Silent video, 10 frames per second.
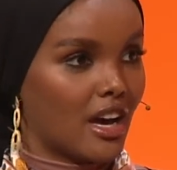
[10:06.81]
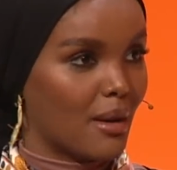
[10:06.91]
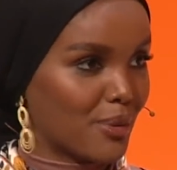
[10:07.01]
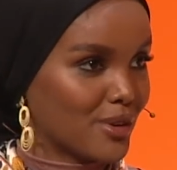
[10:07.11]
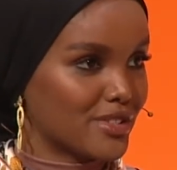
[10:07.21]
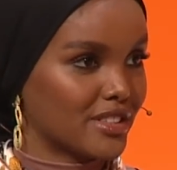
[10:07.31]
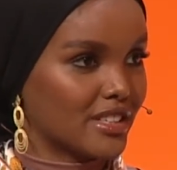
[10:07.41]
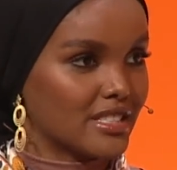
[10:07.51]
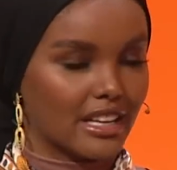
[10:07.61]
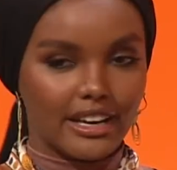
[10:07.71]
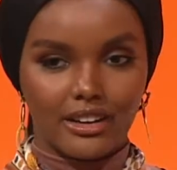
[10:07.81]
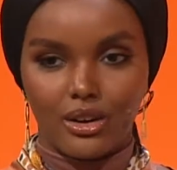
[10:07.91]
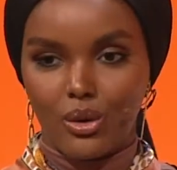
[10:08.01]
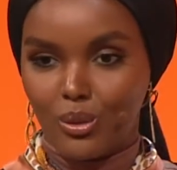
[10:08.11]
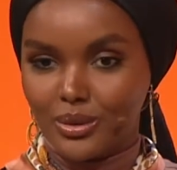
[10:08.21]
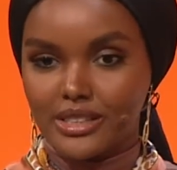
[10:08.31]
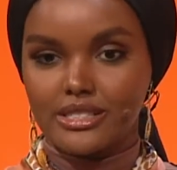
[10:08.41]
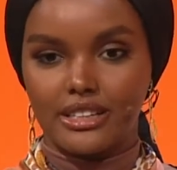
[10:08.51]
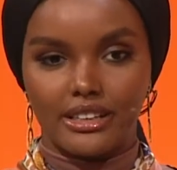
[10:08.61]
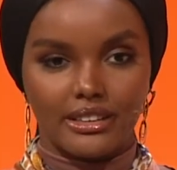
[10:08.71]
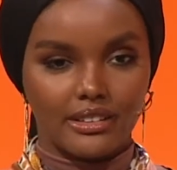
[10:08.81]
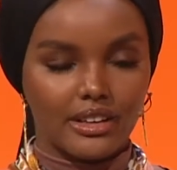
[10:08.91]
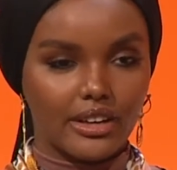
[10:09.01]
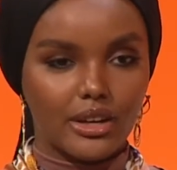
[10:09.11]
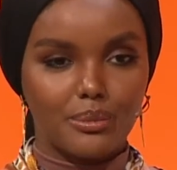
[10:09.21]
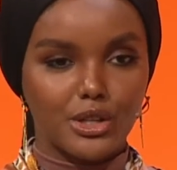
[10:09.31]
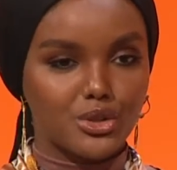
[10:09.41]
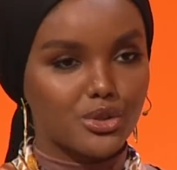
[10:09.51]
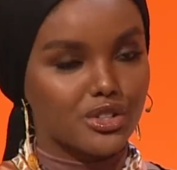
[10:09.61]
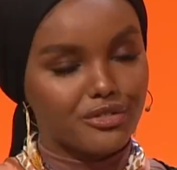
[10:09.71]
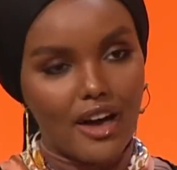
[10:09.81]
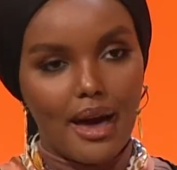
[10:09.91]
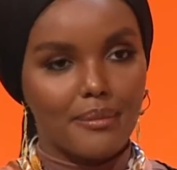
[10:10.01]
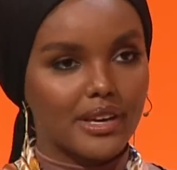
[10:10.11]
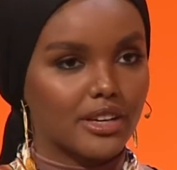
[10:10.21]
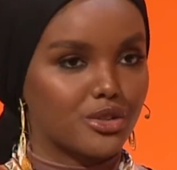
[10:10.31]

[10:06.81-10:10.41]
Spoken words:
a person is like homeless, and it could be due to famine,